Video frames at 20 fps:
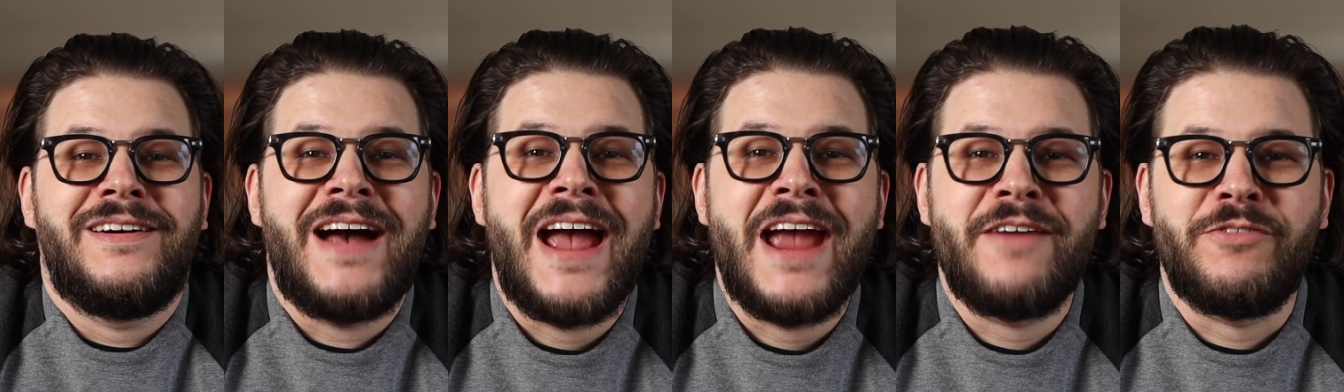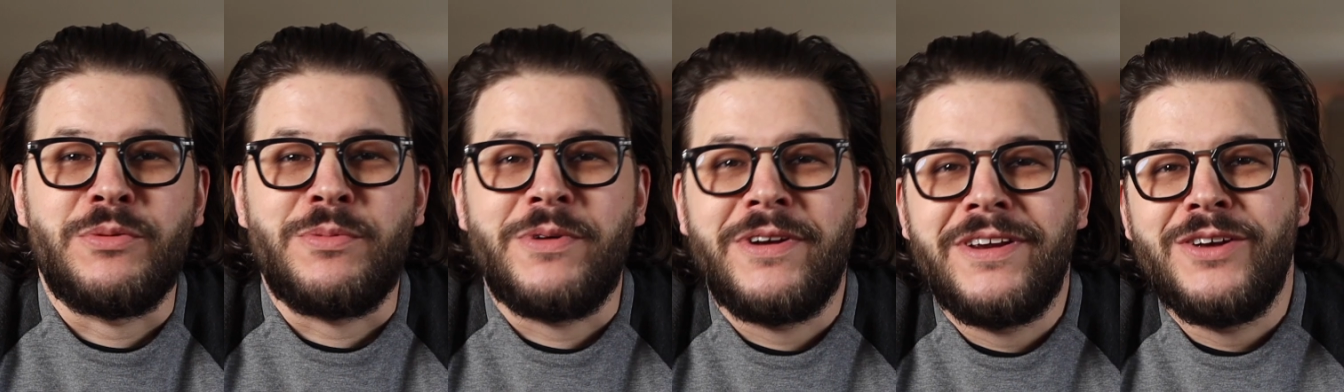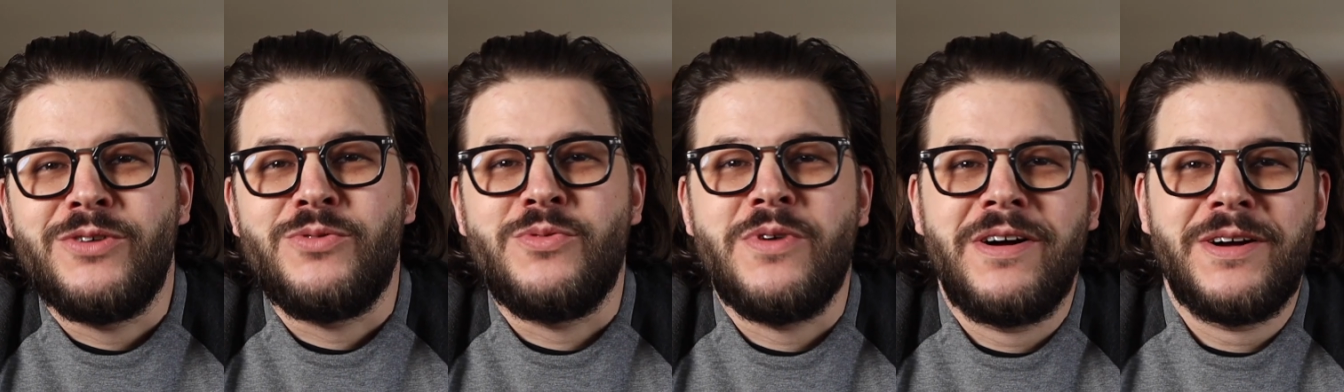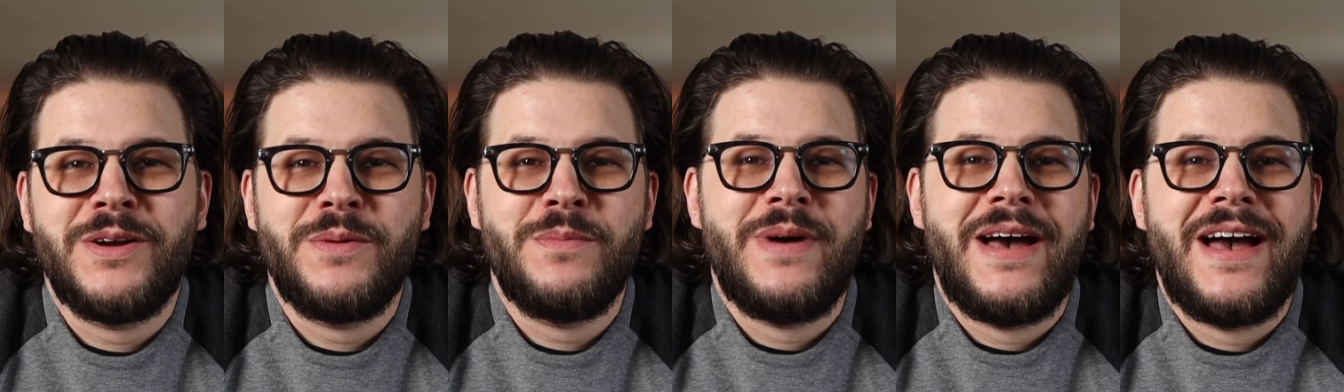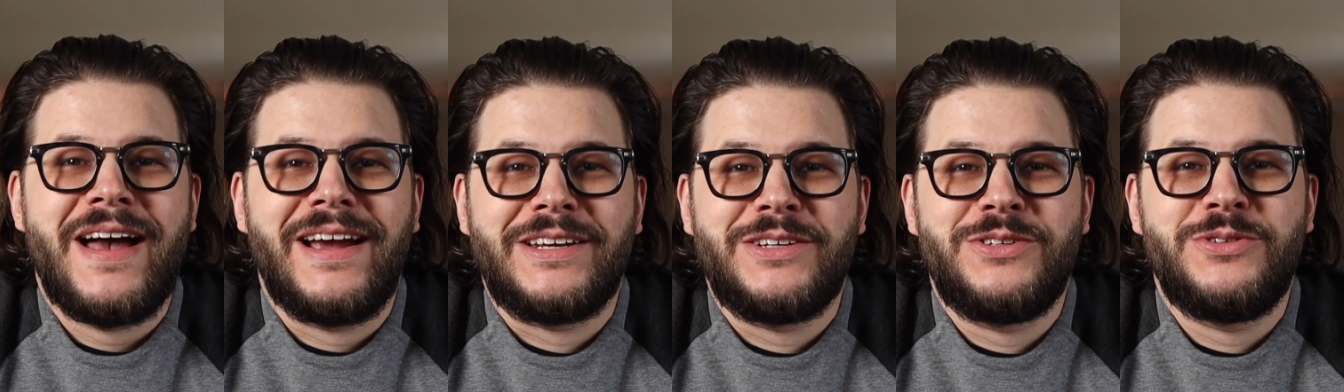Hi everybody, welcome
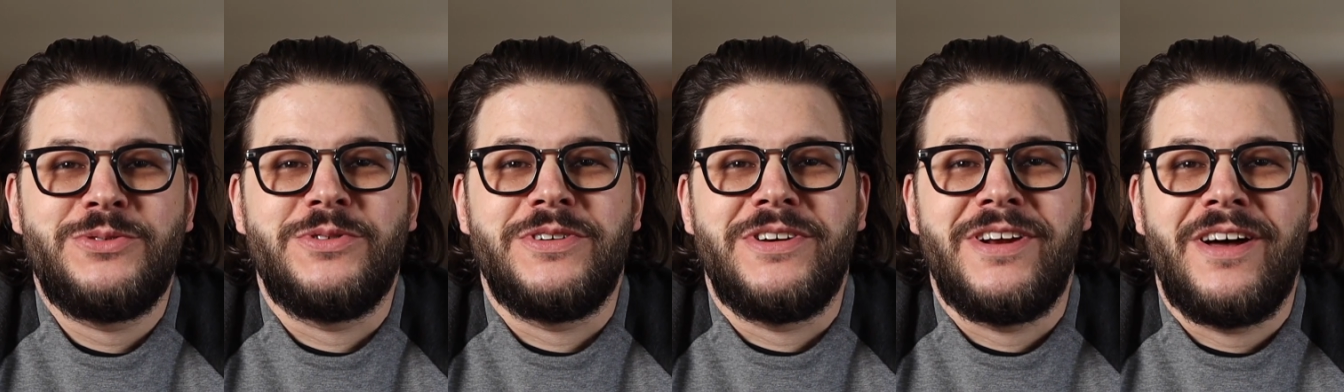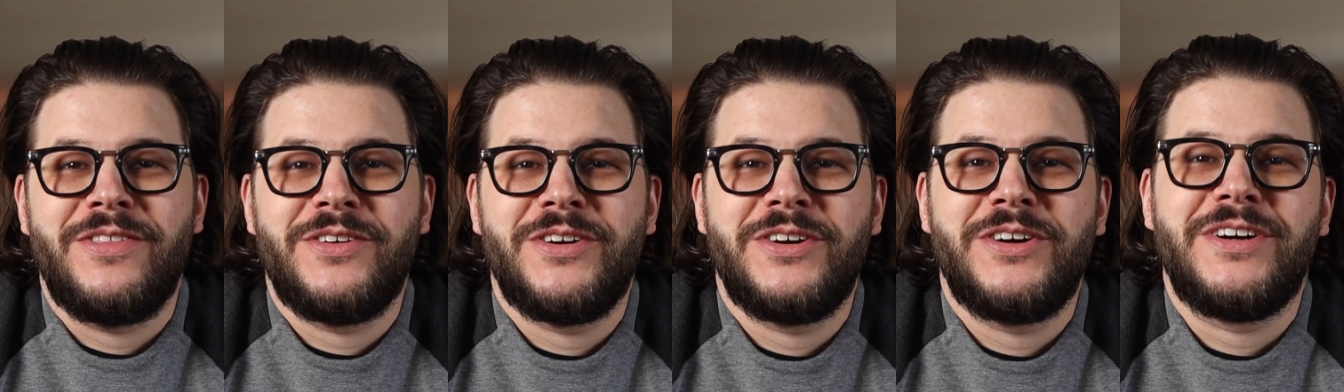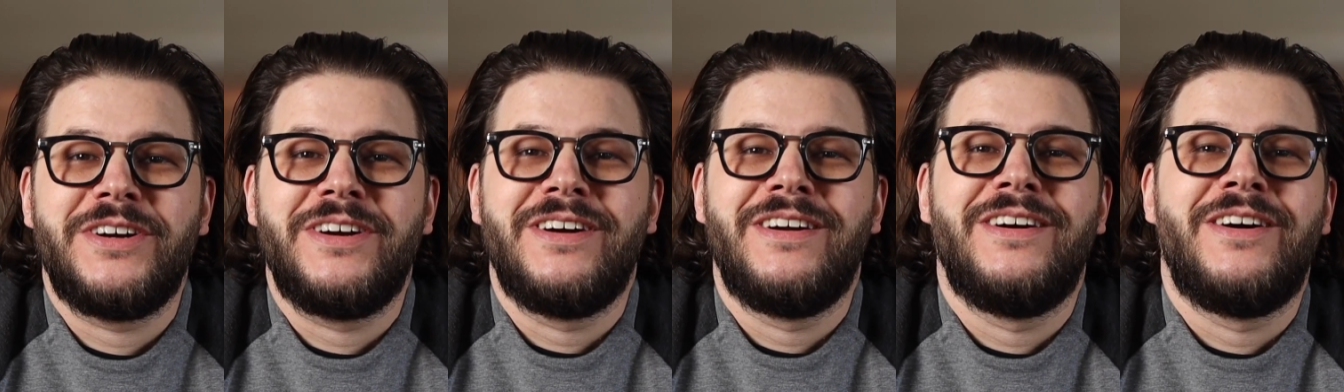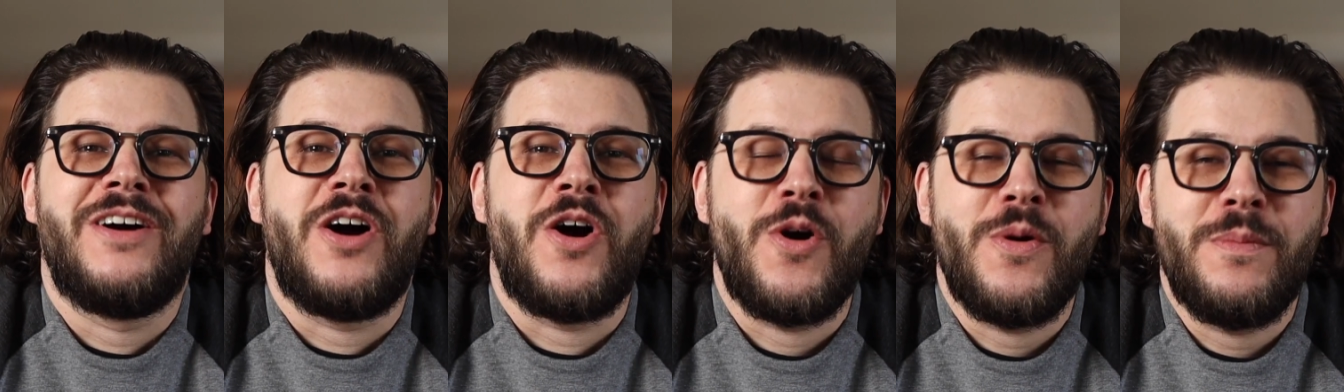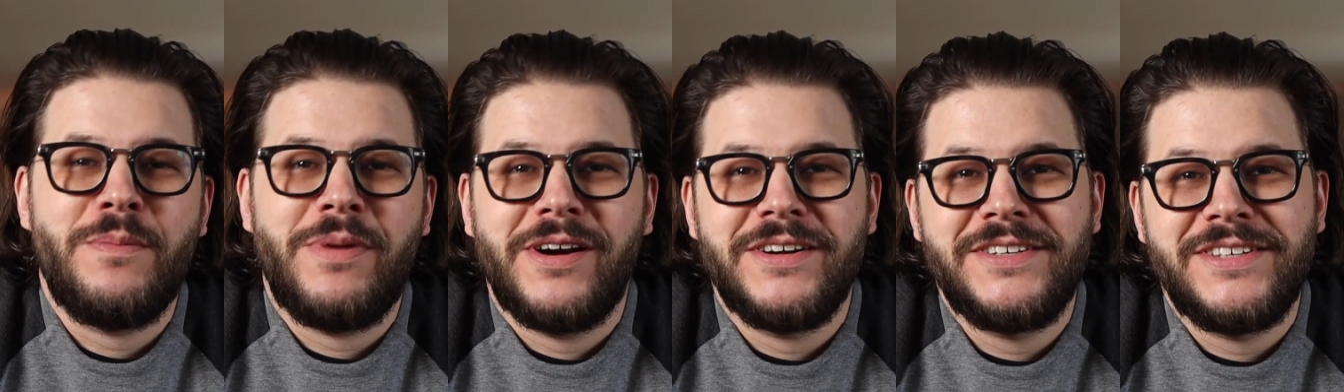back to another
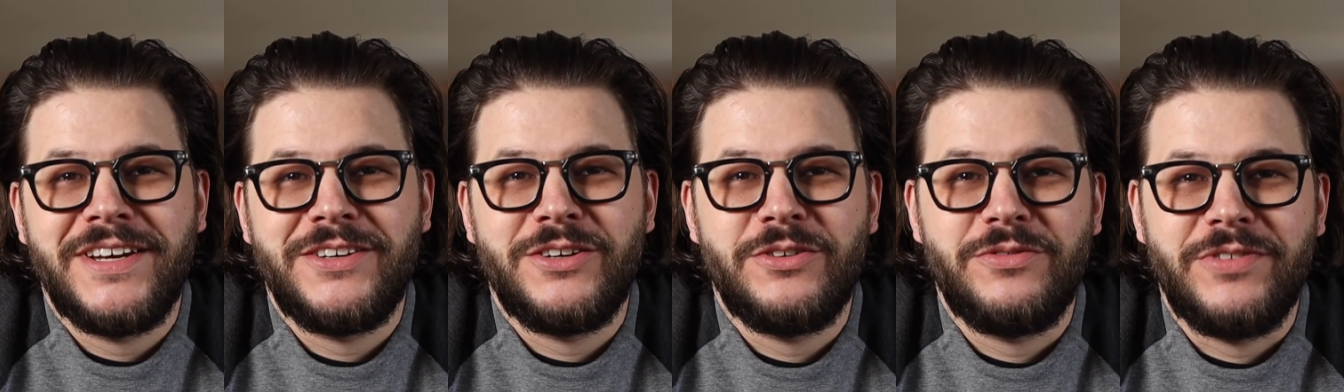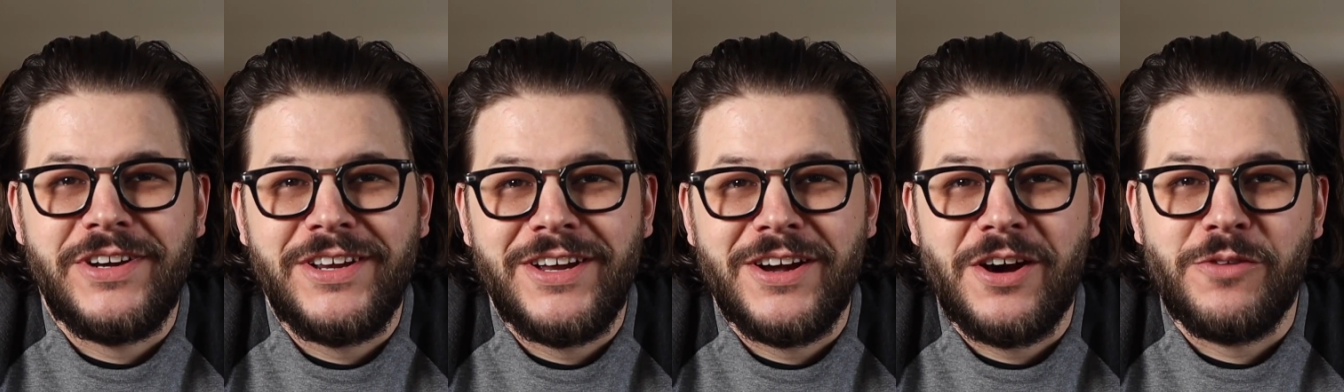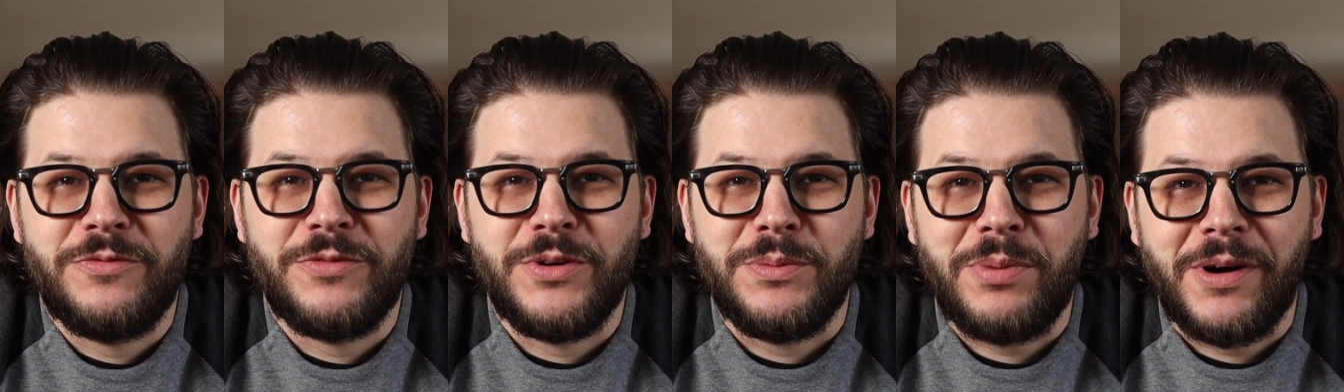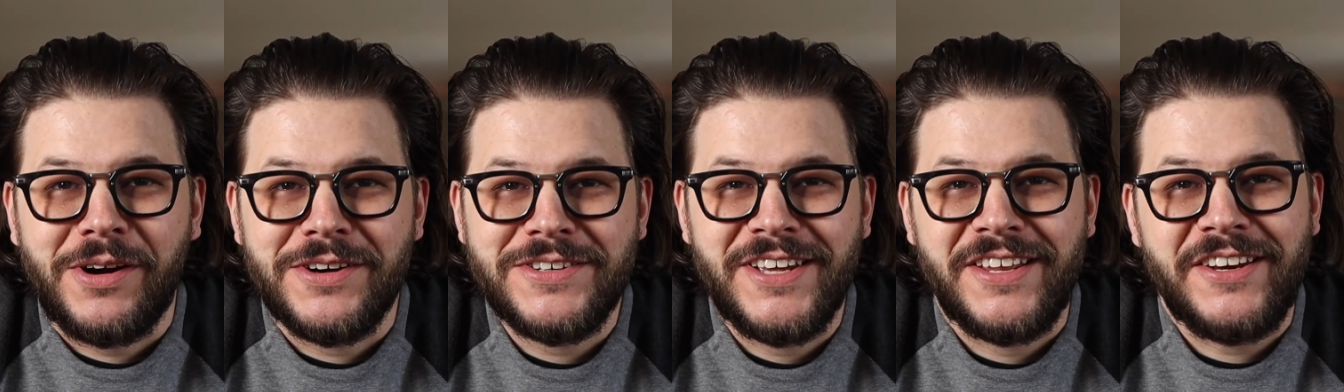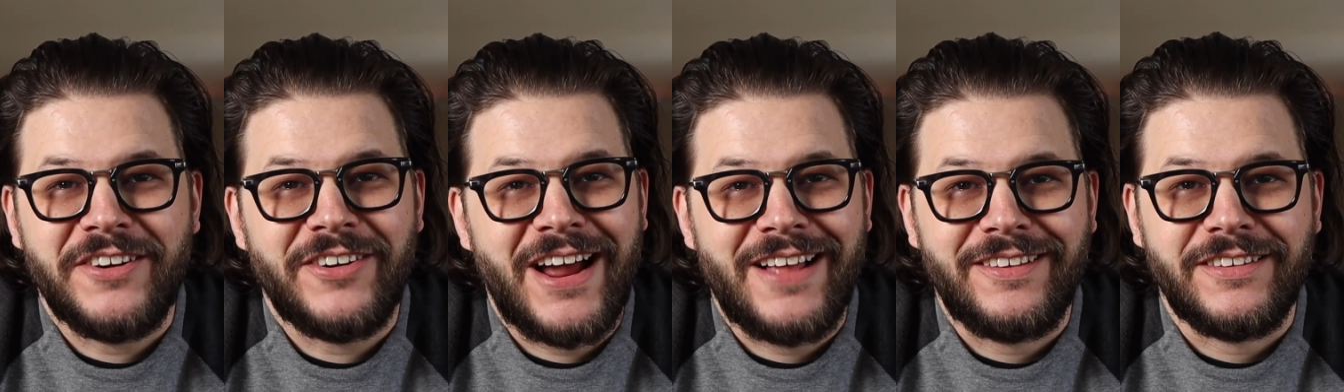home bartender video for
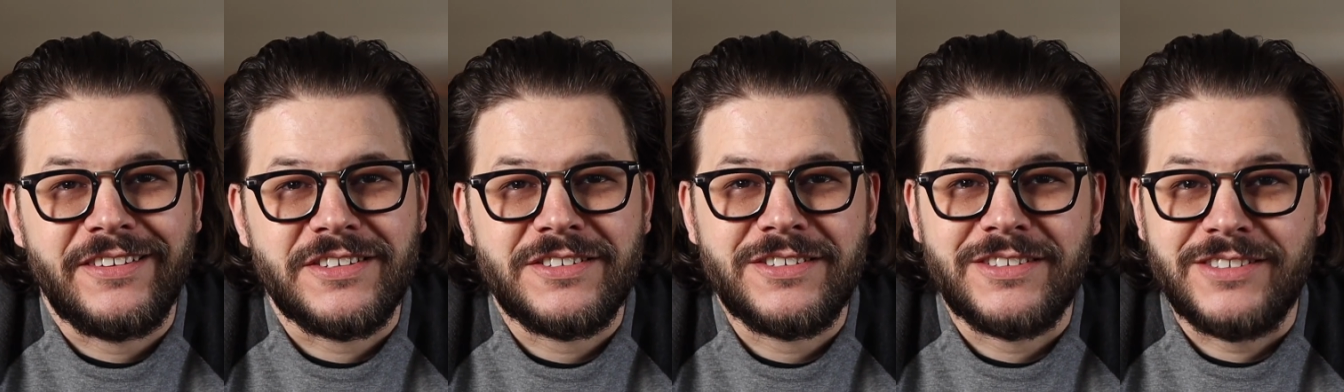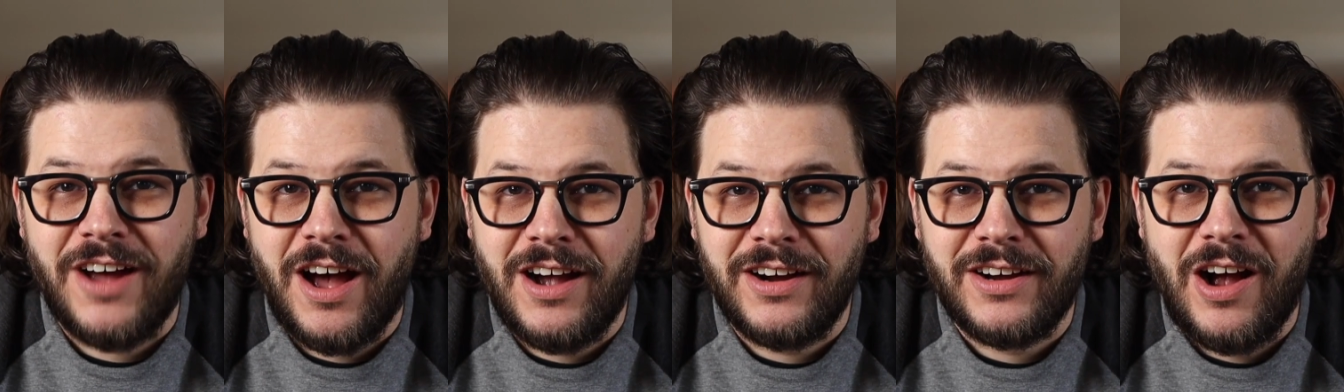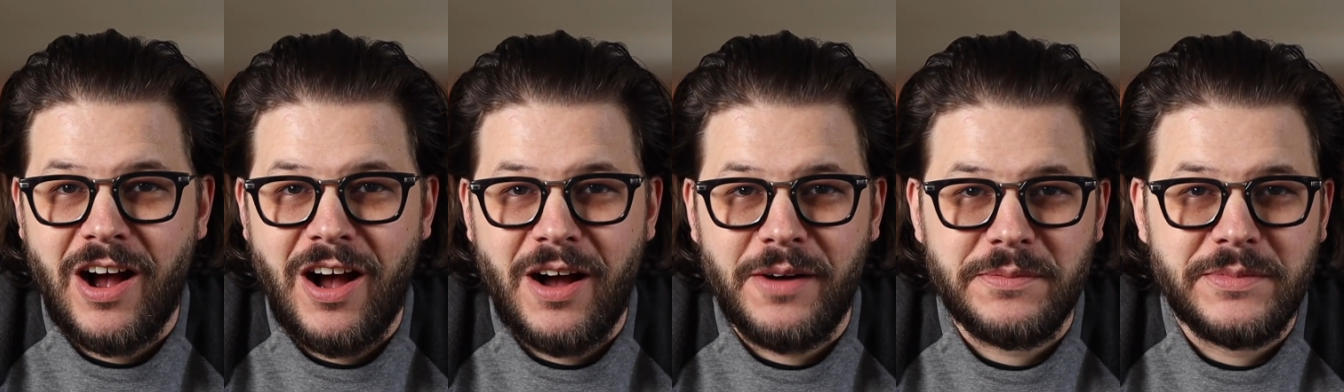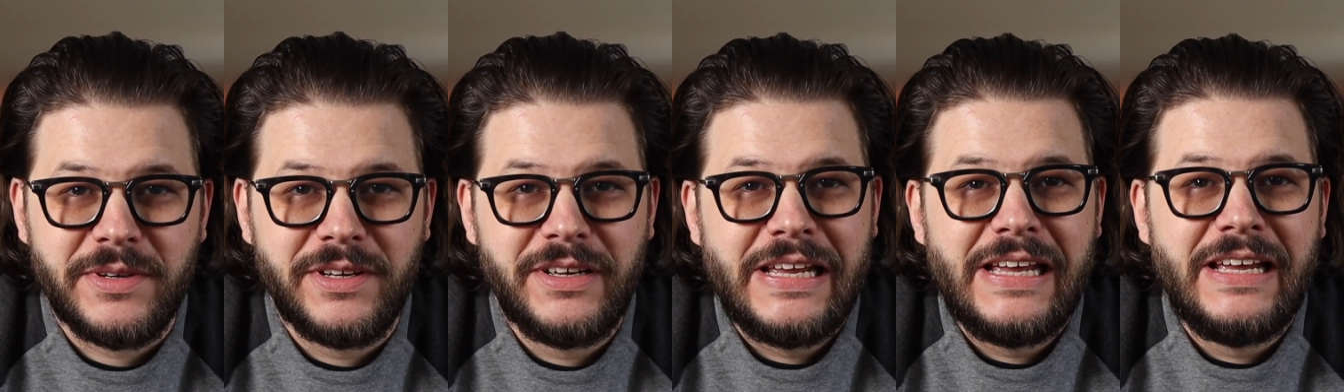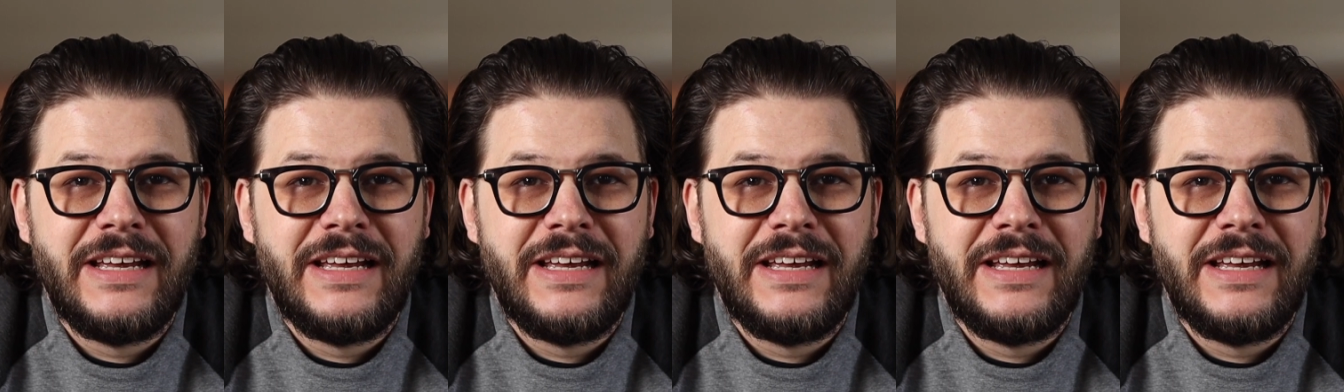bartenderatlas.com.